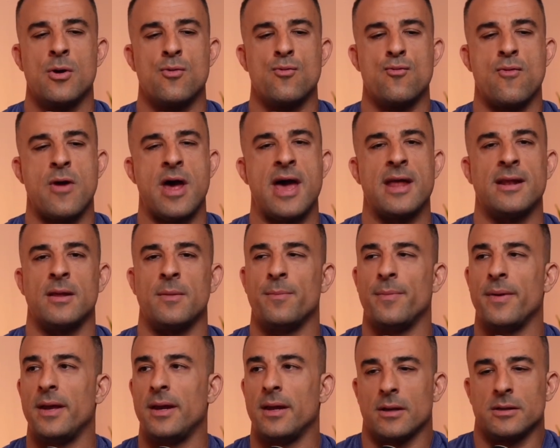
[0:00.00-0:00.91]
random
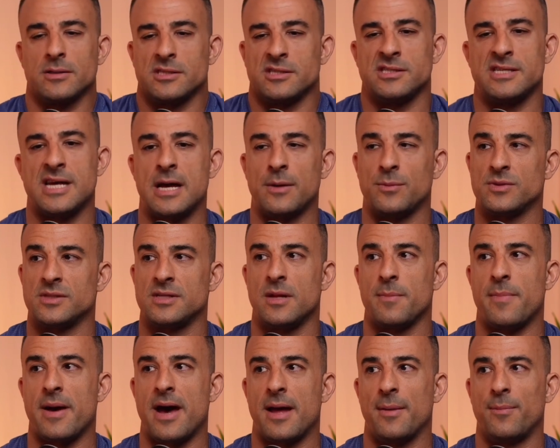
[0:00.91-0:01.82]
beating because his dad was in
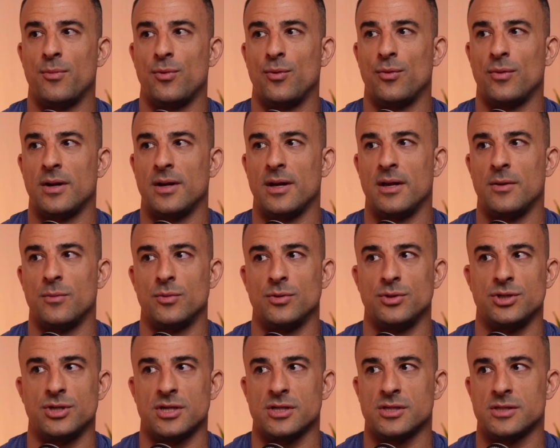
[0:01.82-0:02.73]
a bad mood and he
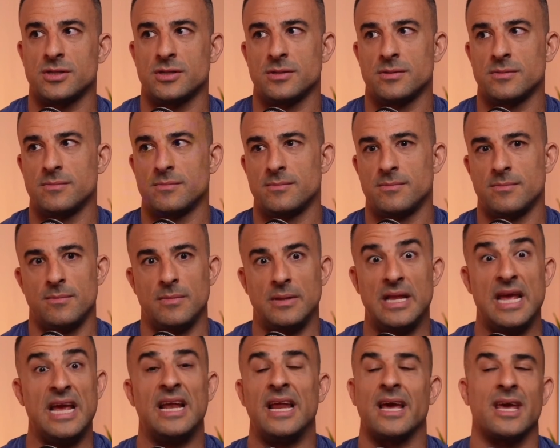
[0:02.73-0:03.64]
would just
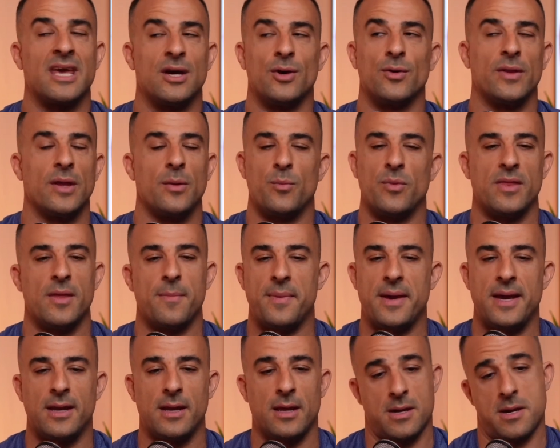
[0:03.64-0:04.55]
nearly kill them with a
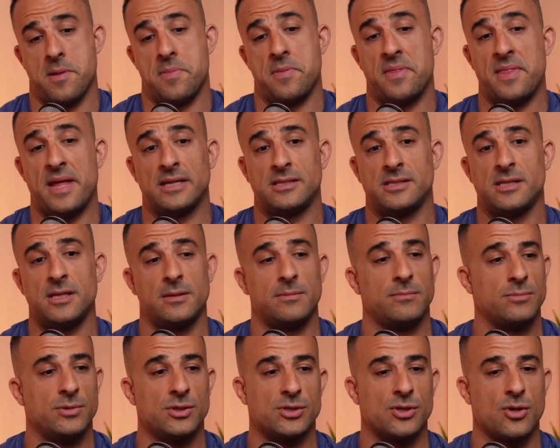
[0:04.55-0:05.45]
beating, and then that's it,
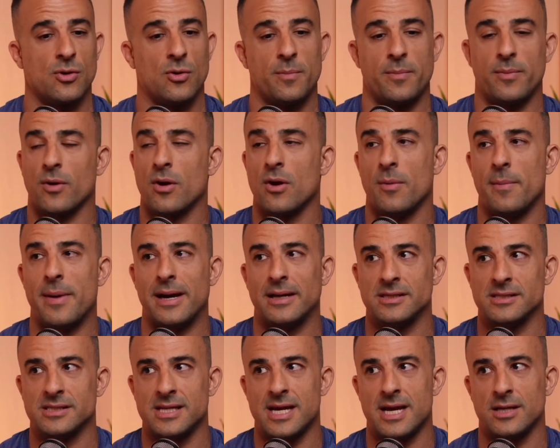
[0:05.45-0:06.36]
just go about
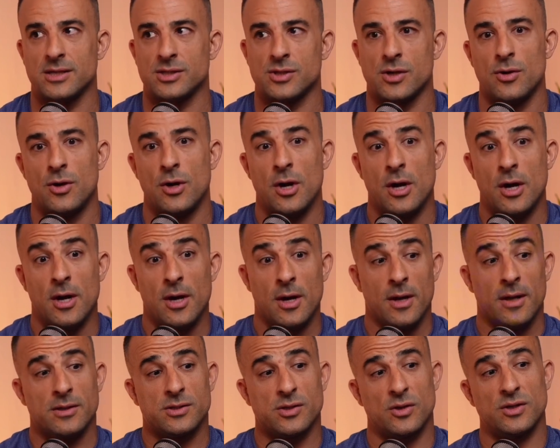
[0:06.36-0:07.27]
his day. So
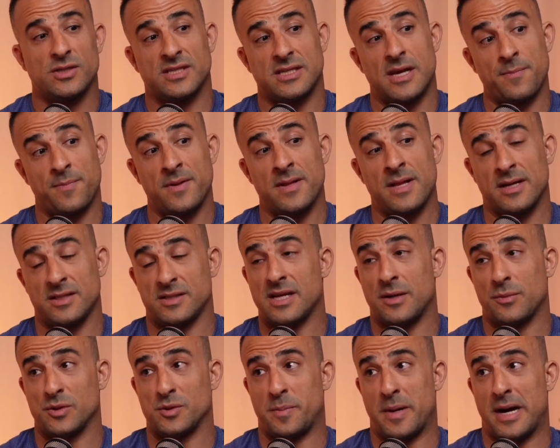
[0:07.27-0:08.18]
it's something
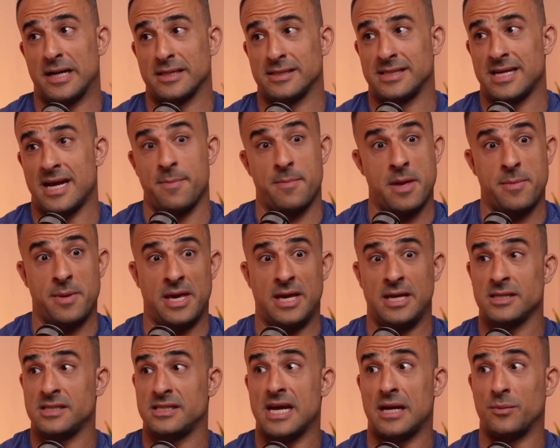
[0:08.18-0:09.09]
that was passed down. Maybe
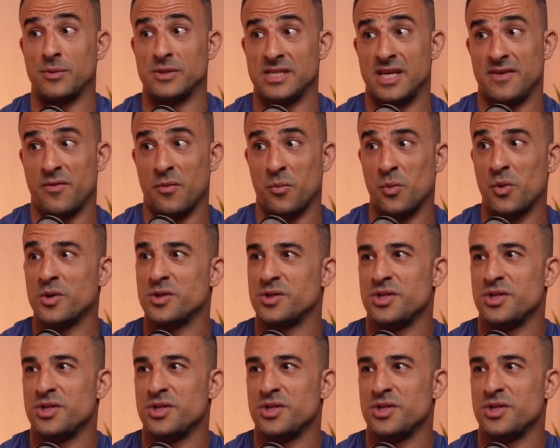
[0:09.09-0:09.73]
his dad was even worse.